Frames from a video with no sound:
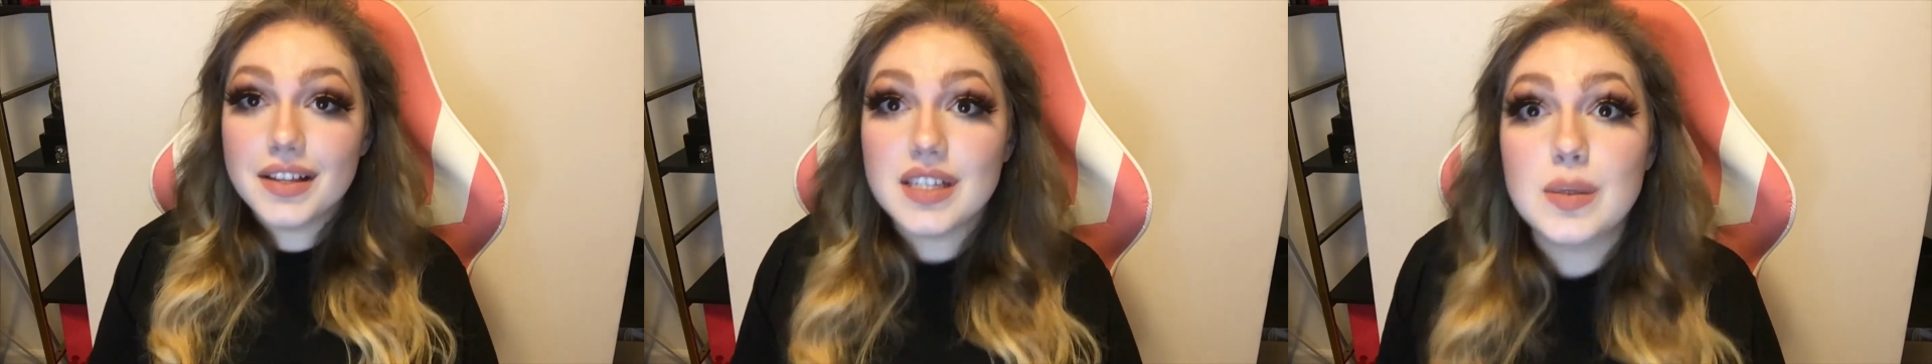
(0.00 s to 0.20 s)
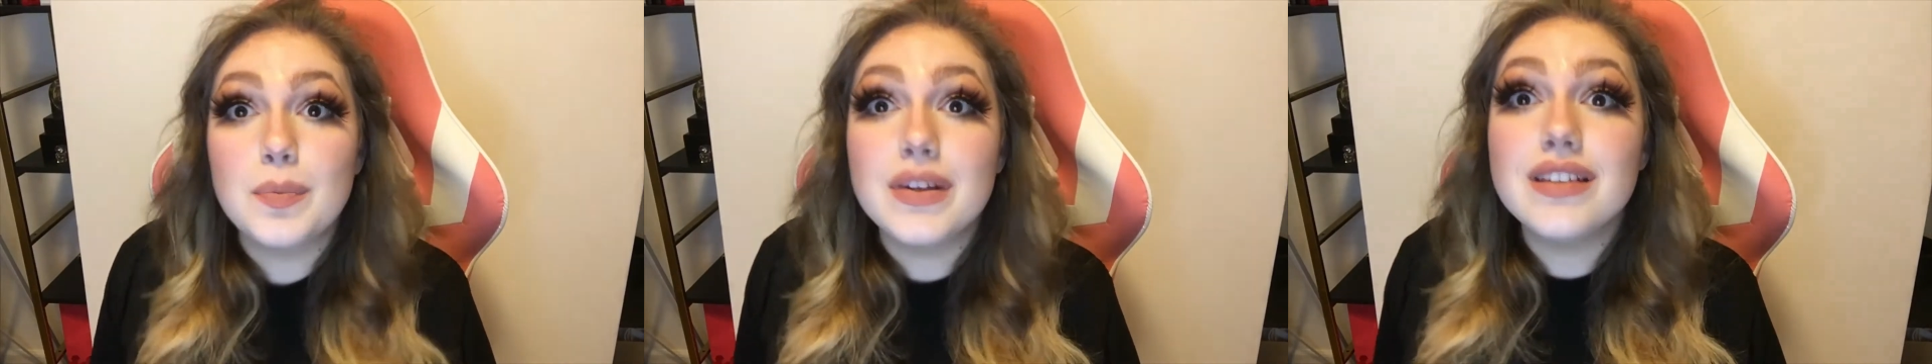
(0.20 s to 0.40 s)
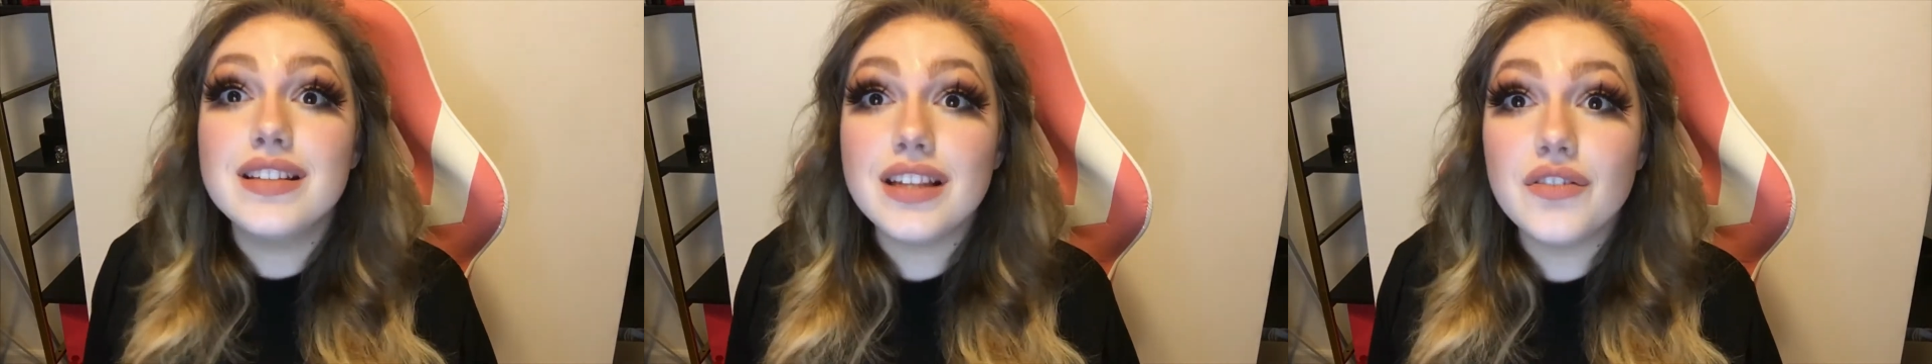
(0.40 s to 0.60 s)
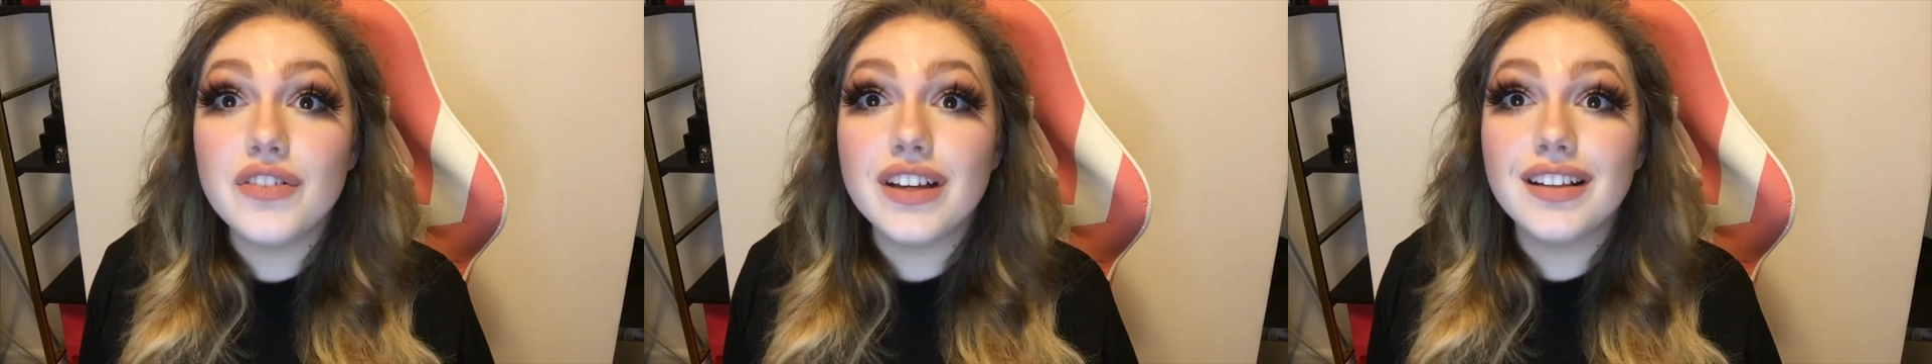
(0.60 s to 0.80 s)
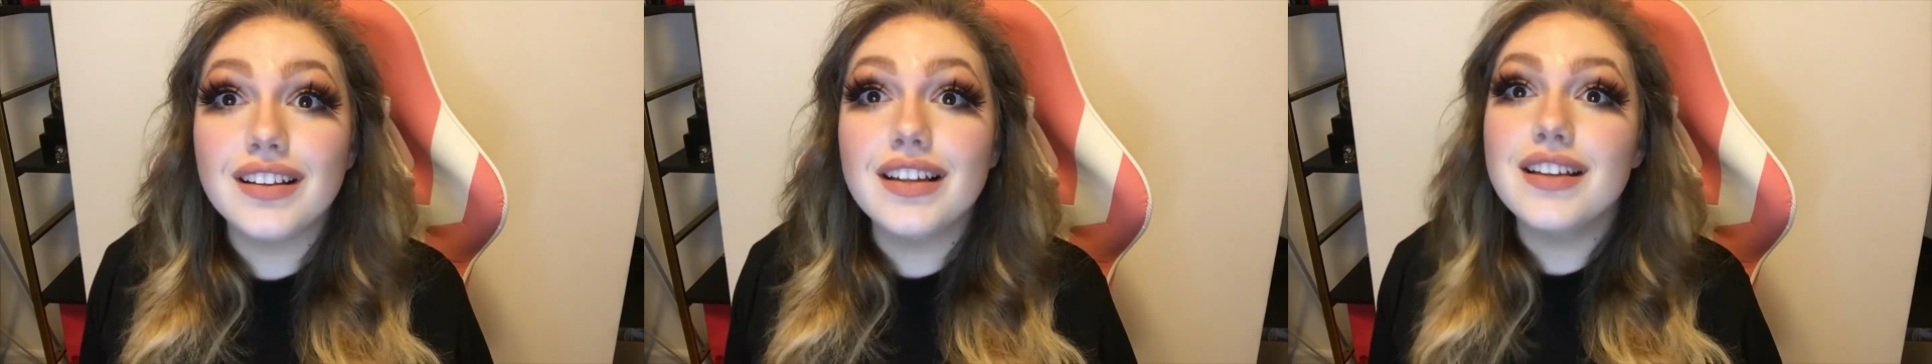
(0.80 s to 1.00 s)

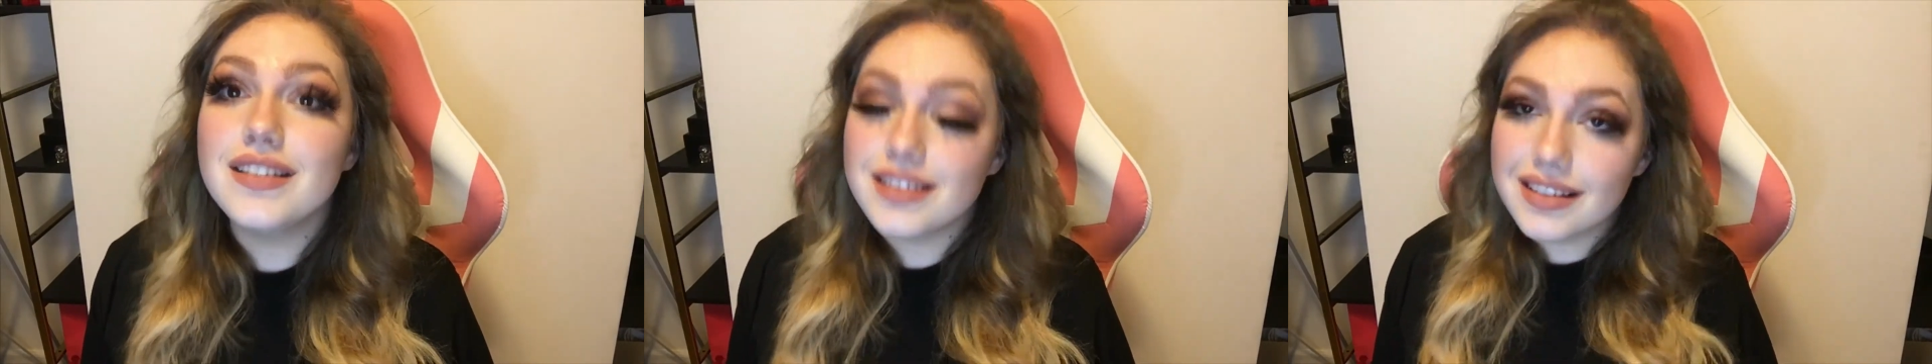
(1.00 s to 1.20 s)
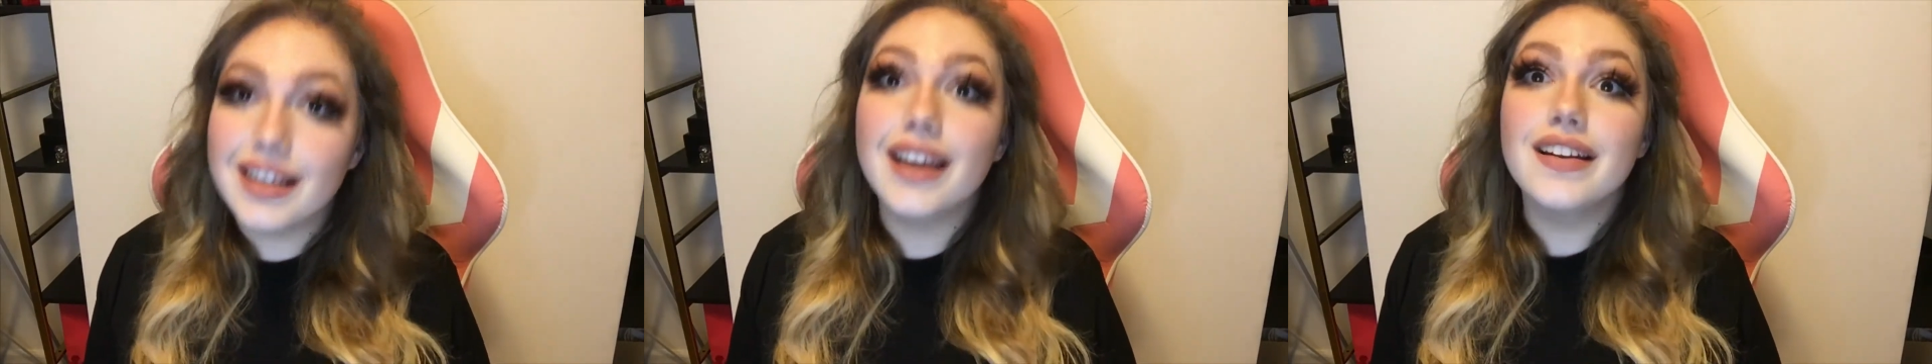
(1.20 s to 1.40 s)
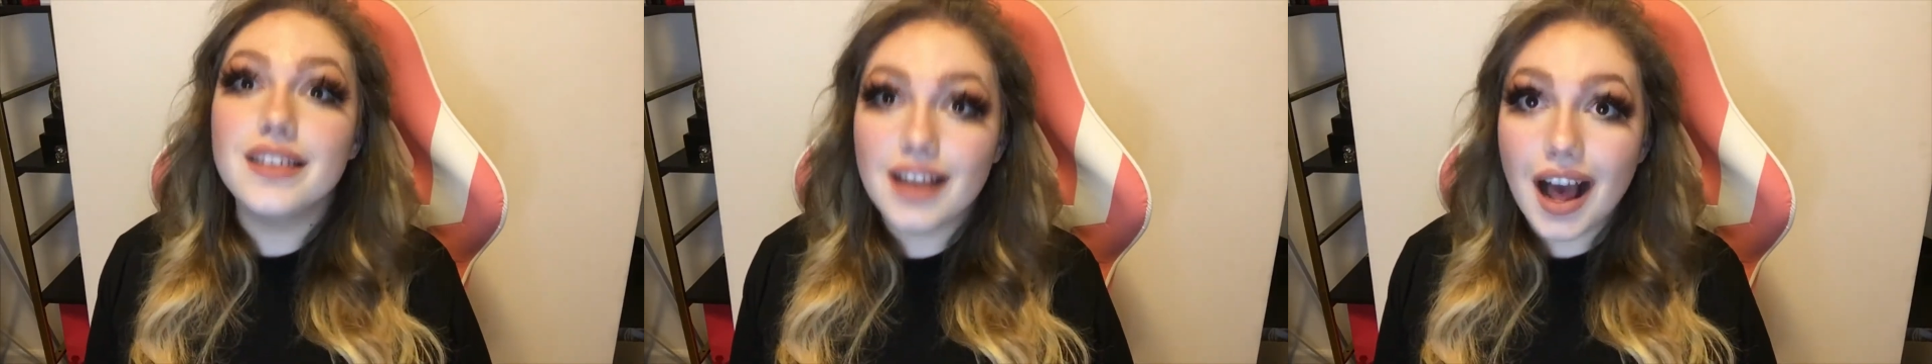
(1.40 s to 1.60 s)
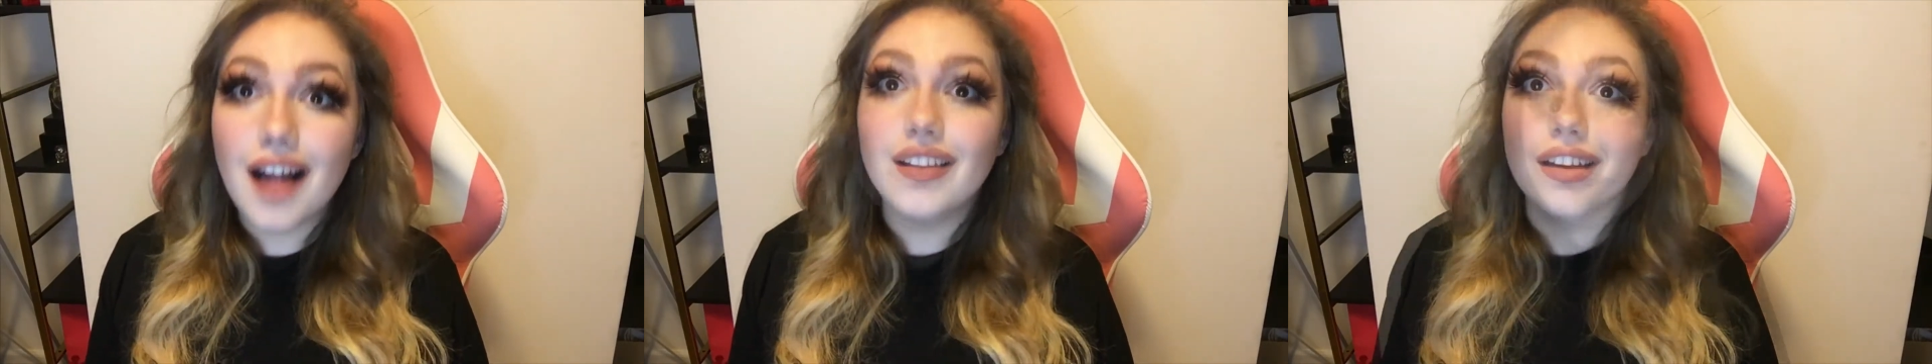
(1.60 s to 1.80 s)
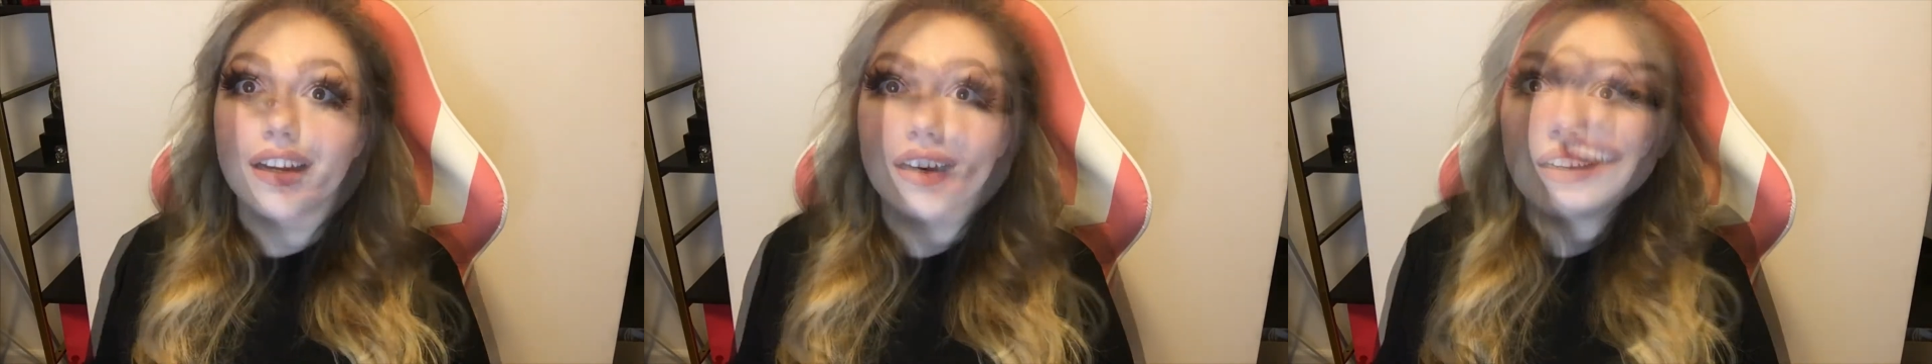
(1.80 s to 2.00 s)
Specifically, skin
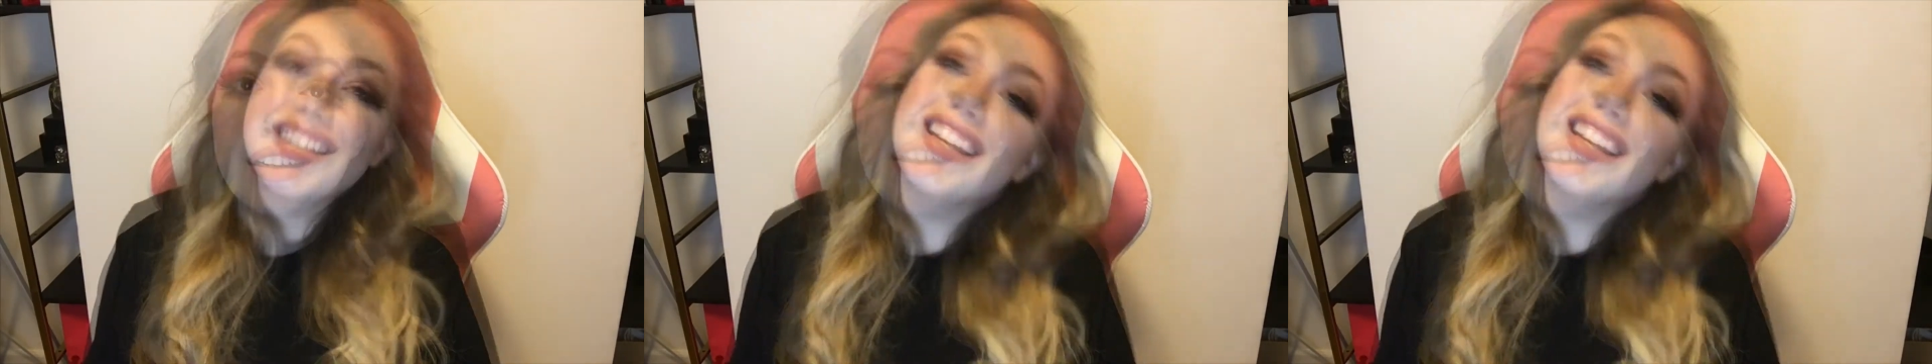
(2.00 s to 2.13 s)
color.